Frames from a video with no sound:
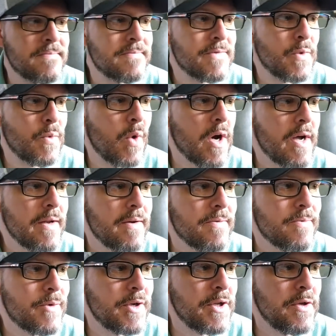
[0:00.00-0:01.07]
What?
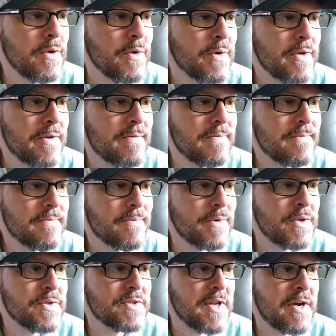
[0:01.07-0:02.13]
What are you doing? What are
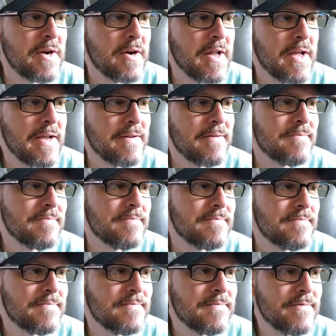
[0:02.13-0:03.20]
you staring at?
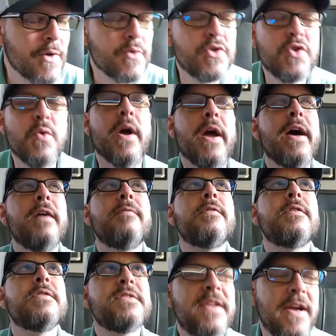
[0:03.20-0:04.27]
Don't you
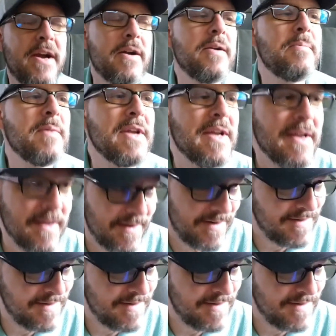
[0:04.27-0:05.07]
ever stare at me.